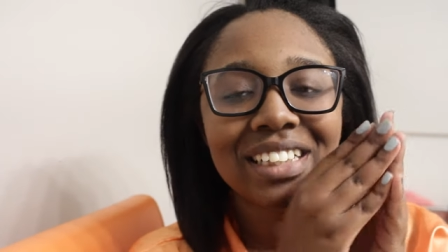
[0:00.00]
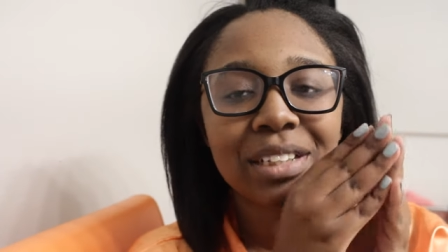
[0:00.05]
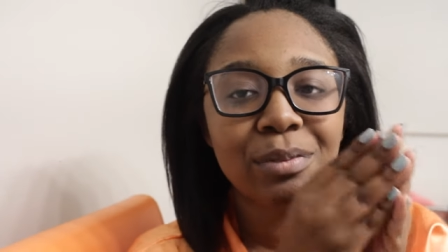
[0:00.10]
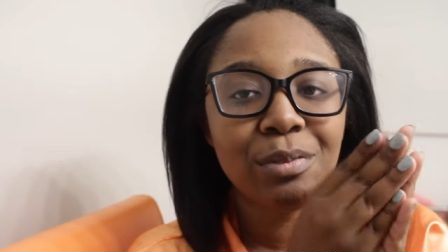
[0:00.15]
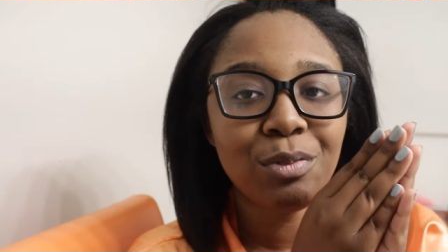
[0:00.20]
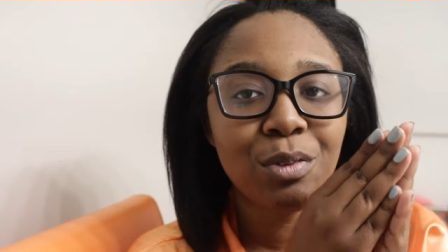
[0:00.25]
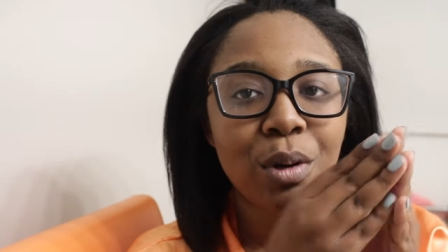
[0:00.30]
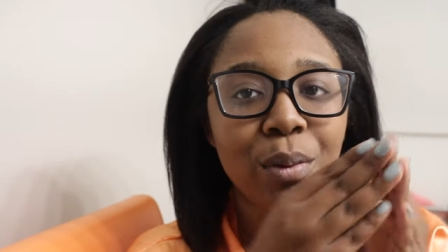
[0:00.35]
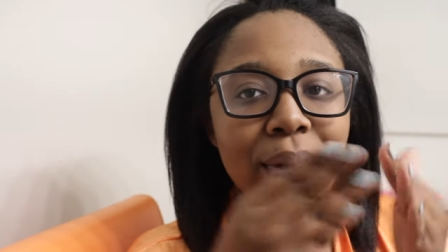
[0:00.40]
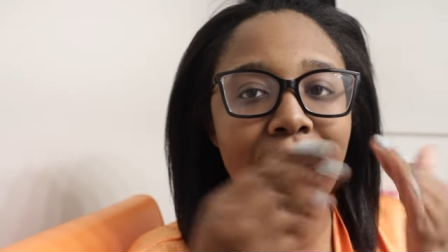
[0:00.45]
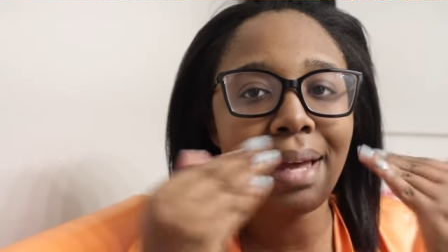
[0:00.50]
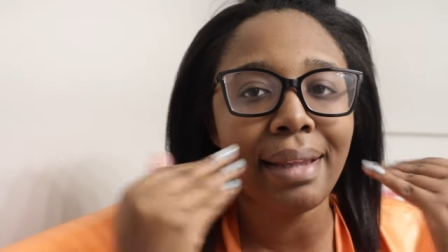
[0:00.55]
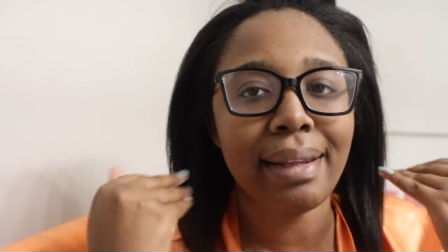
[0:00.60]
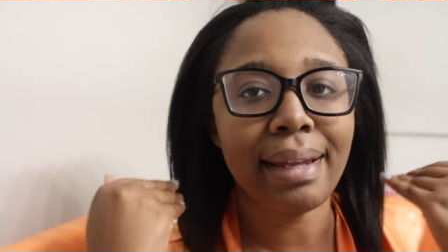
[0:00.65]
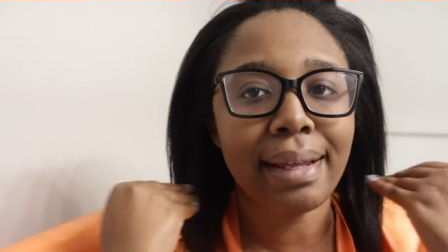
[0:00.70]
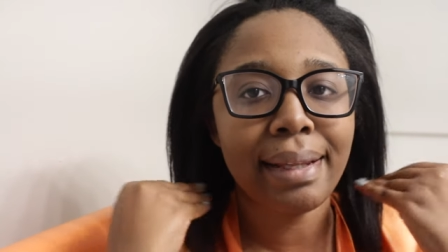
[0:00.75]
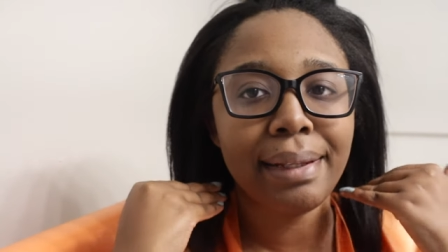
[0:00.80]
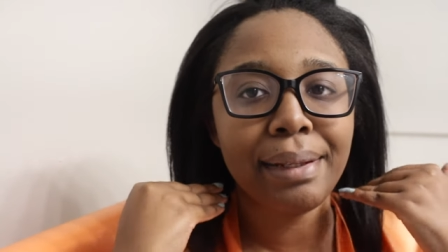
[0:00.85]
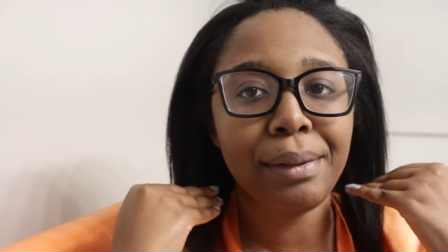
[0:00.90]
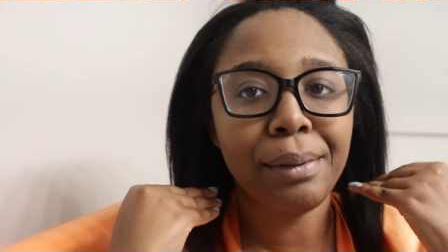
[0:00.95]
Cause before we had
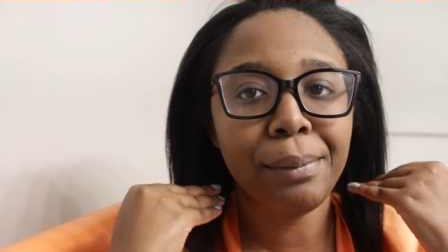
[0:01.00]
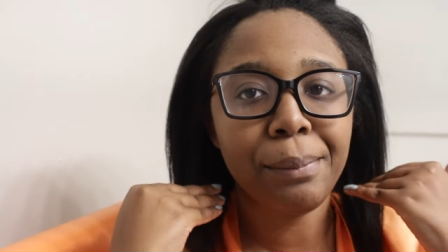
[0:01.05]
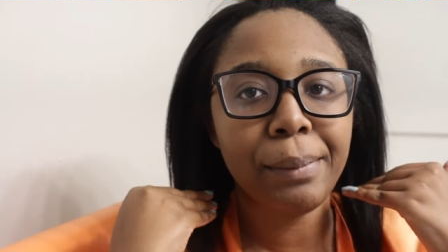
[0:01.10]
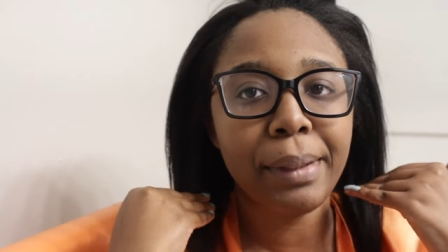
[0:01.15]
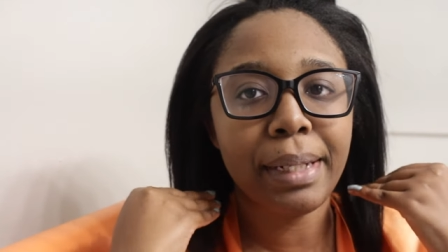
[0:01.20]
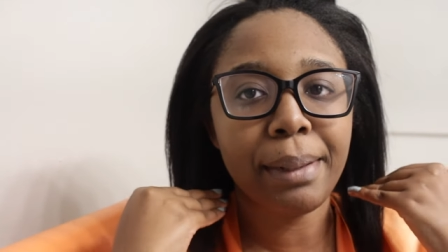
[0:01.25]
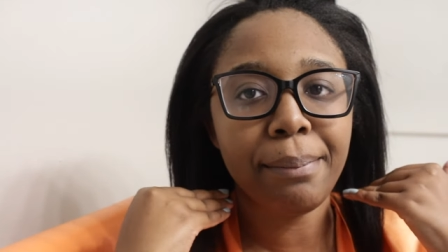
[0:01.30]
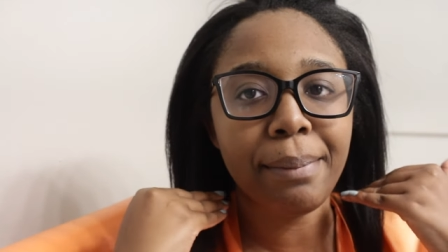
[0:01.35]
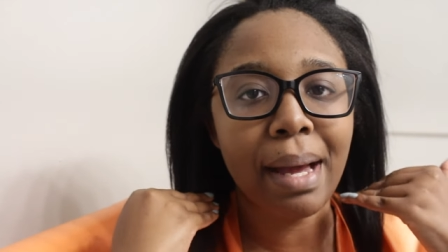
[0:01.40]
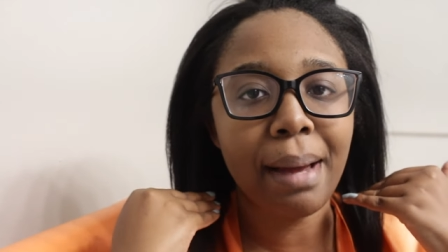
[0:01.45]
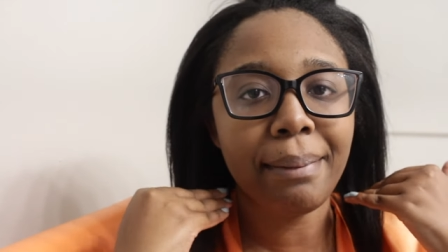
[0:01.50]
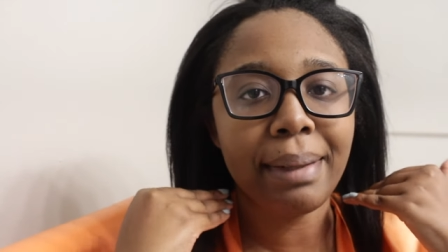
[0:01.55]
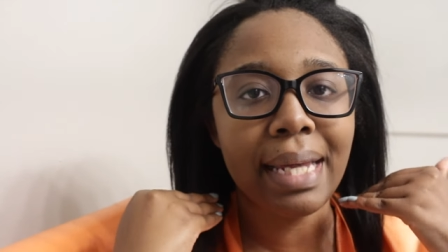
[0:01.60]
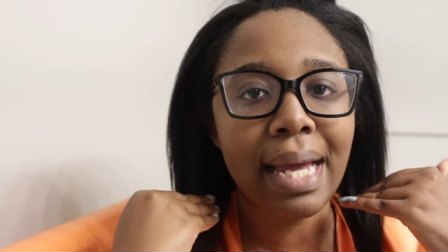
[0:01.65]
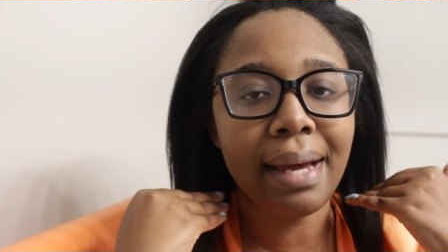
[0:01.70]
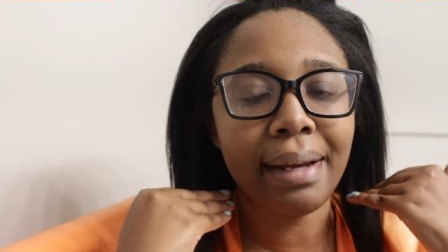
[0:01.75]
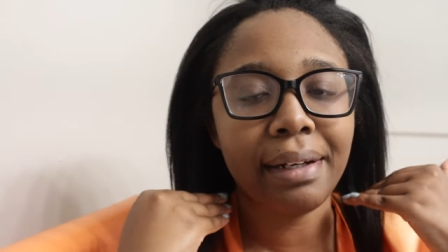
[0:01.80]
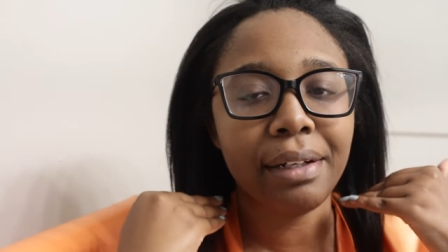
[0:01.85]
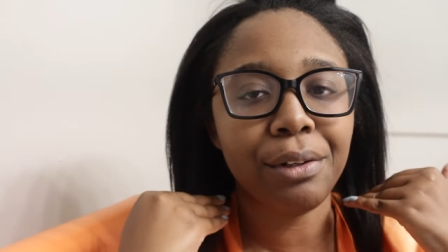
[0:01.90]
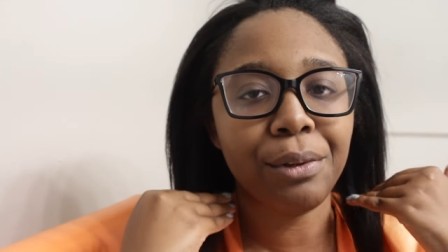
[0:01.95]
like a little mini
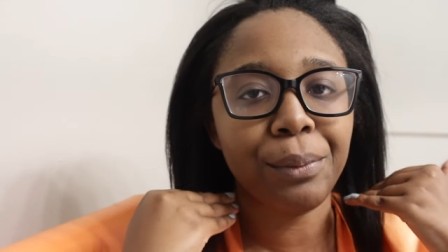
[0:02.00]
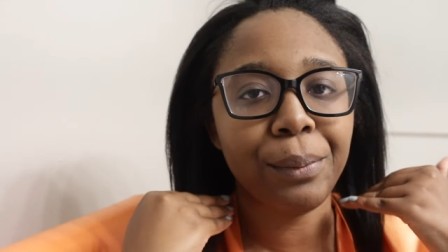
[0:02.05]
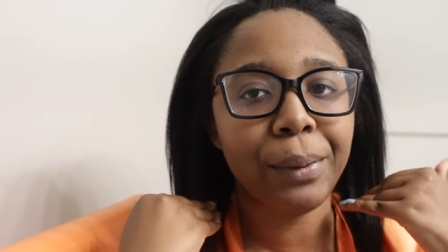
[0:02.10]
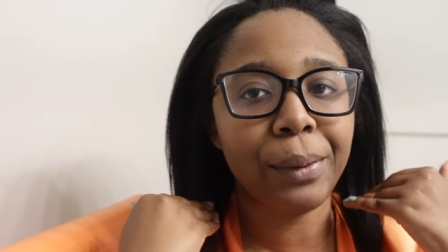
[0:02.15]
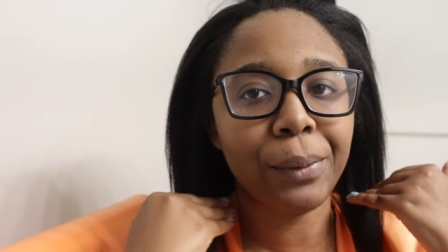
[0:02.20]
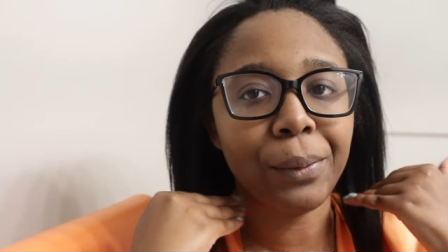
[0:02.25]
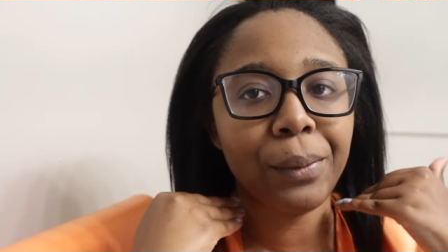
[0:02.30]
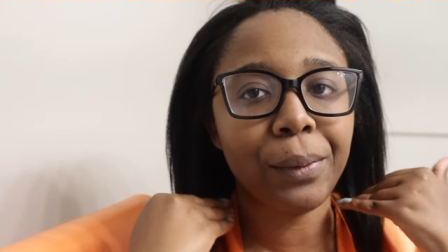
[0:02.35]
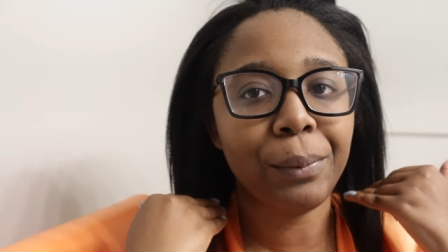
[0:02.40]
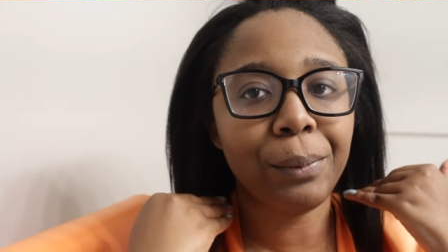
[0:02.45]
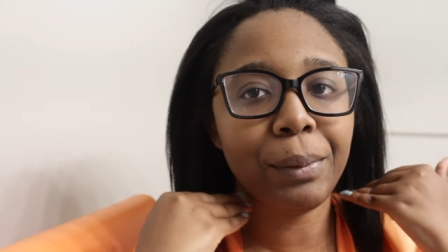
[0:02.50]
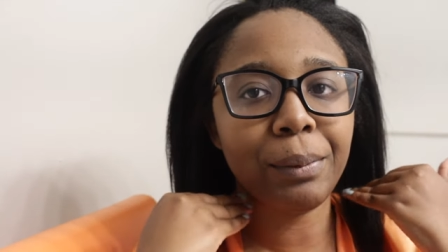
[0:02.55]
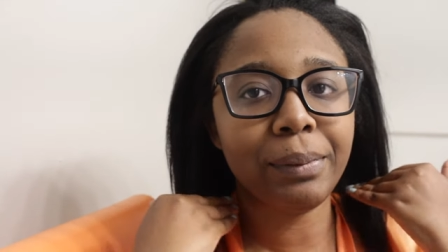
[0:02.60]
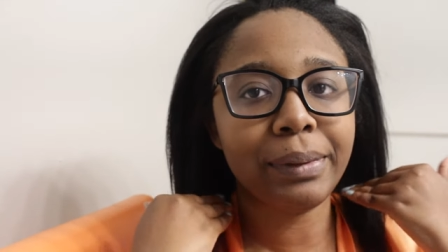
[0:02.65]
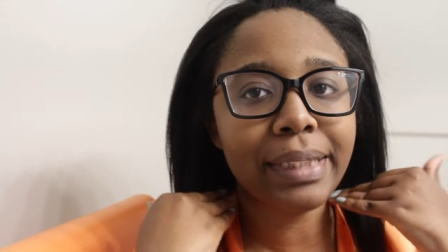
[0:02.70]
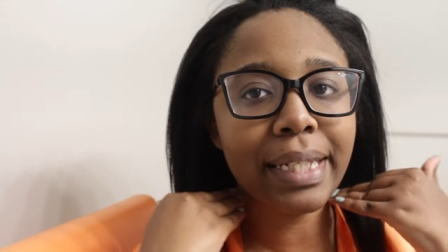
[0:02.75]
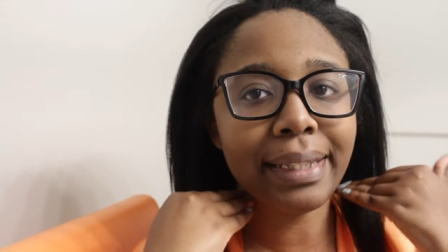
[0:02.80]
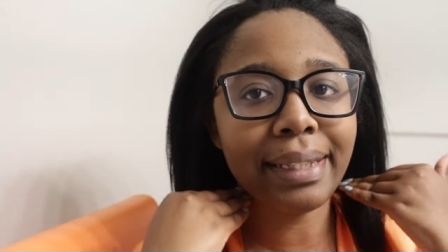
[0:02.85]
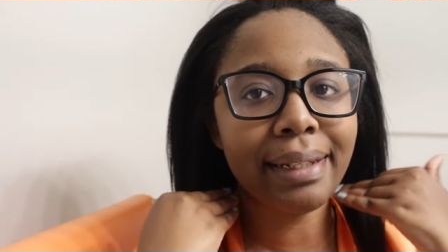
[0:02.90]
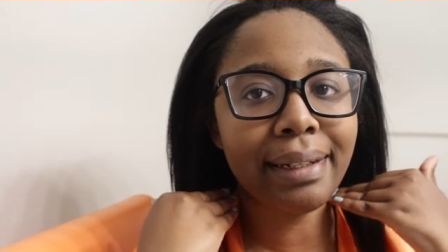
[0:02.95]
Bobbiana going on. We
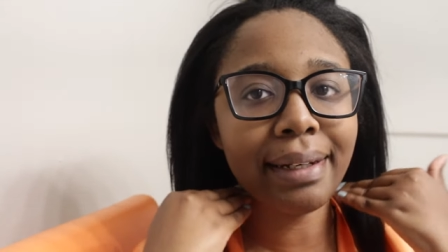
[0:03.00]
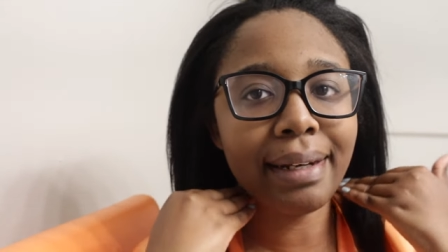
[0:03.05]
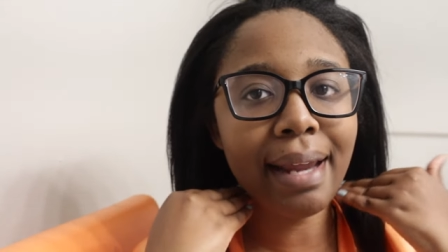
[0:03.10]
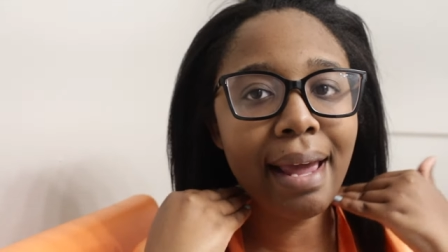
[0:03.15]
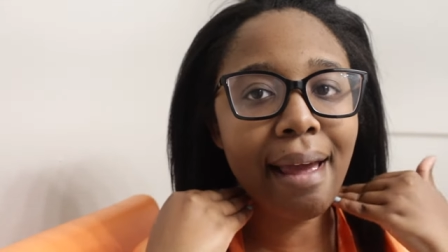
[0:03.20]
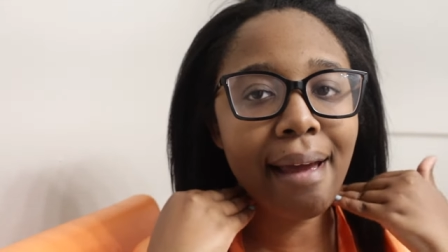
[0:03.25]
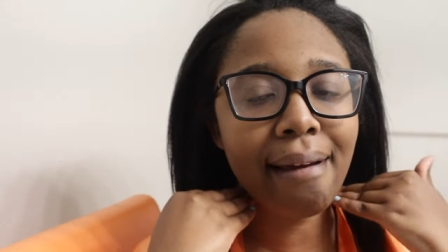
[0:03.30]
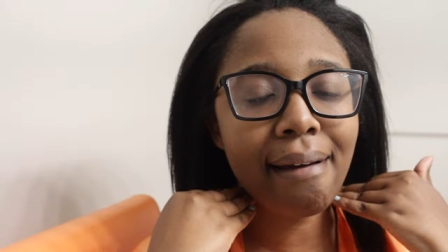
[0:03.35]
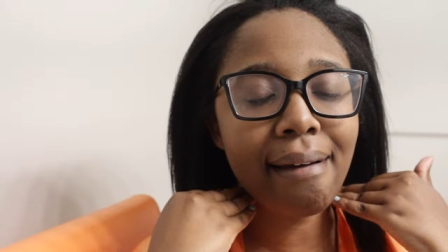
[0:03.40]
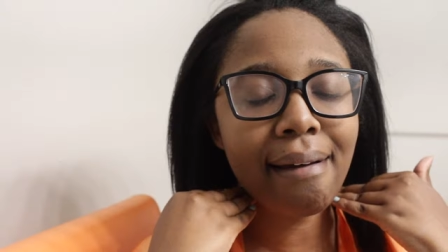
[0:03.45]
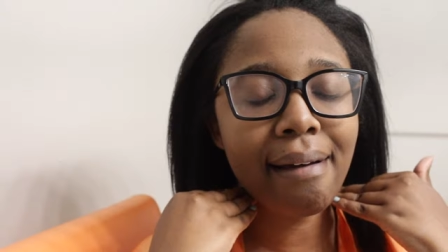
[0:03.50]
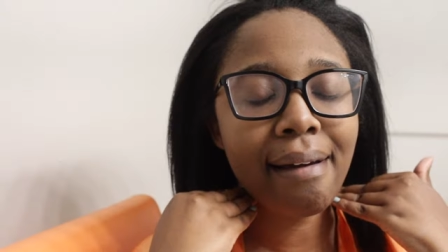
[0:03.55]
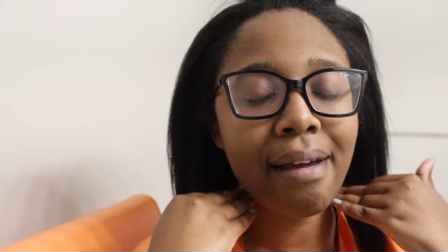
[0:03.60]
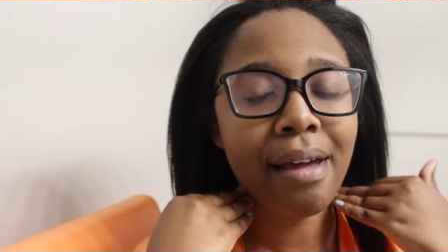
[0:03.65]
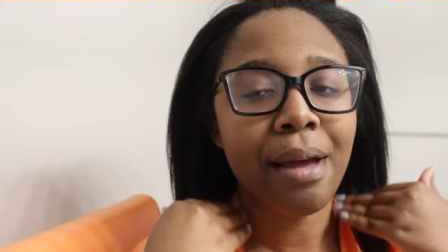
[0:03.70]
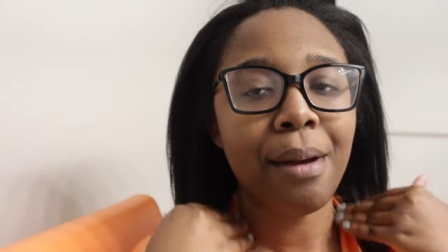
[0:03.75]
was at the neck.